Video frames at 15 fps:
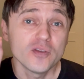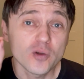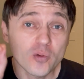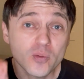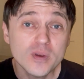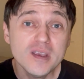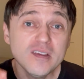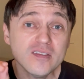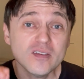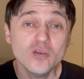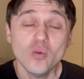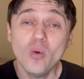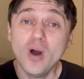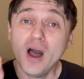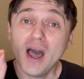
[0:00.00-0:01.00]
The
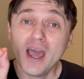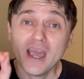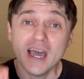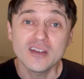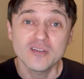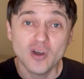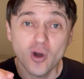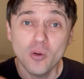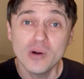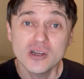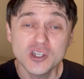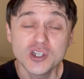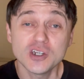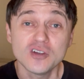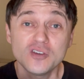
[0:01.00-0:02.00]
reason why I don't
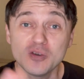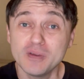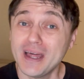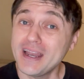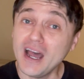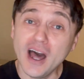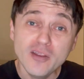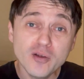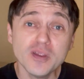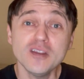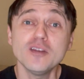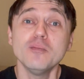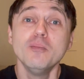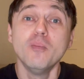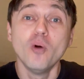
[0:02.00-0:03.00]
want you to do that, other
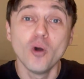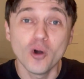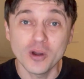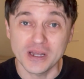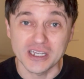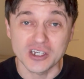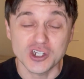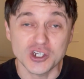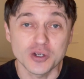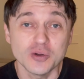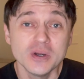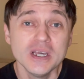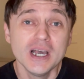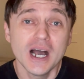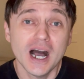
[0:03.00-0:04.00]
than the moral
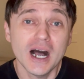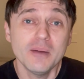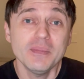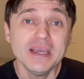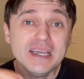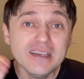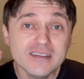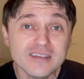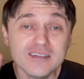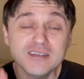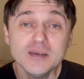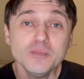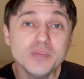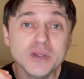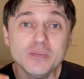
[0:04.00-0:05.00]
issue, uh, is
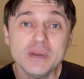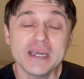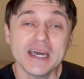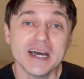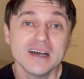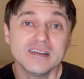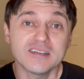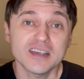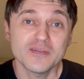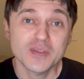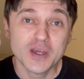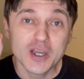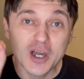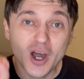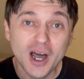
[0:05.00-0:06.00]
simply because if
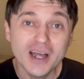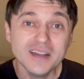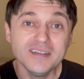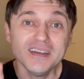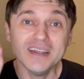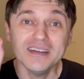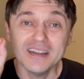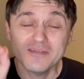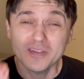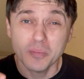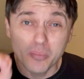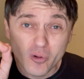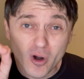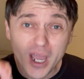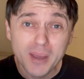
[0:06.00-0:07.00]
the content, if the
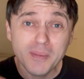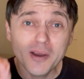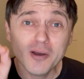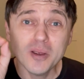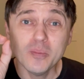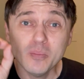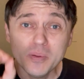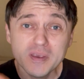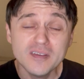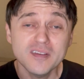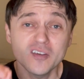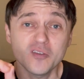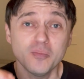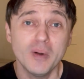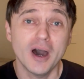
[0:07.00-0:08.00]
primary
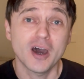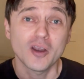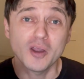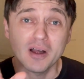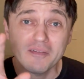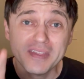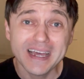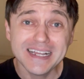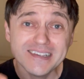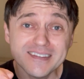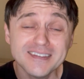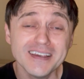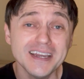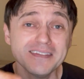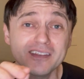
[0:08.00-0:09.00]
business model of that
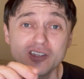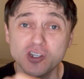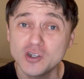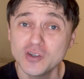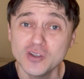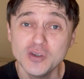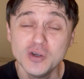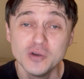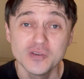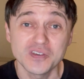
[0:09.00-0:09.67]
site that you're using